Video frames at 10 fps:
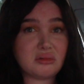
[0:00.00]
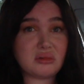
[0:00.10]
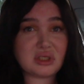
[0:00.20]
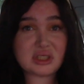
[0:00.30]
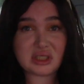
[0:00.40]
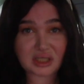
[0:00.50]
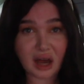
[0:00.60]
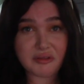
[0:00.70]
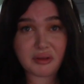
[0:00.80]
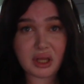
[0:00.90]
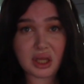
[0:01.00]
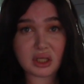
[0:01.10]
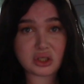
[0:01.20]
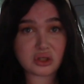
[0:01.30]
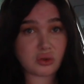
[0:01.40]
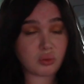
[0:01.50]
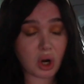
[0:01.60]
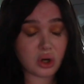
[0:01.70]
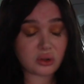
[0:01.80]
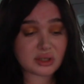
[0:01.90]
stuffy and just
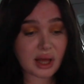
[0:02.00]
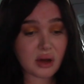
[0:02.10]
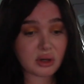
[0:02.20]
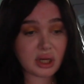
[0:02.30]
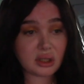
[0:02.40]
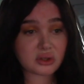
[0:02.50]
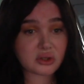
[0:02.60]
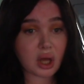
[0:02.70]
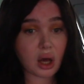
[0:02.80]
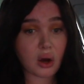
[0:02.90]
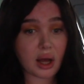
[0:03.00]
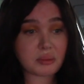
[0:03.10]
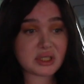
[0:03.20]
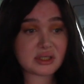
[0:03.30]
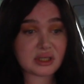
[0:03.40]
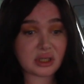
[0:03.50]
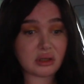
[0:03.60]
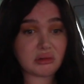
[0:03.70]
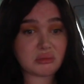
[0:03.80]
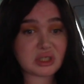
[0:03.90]
gross sounding. So I'm
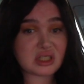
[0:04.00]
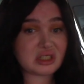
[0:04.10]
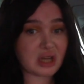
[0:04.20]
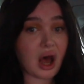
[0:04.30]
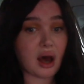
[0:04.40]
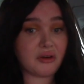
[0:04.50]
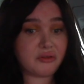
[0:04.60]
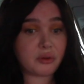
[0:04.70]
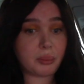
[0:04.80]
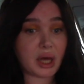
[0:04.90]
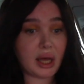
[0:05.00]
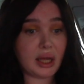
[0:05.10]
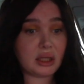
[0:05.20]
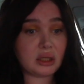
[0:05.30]
still stuffed, but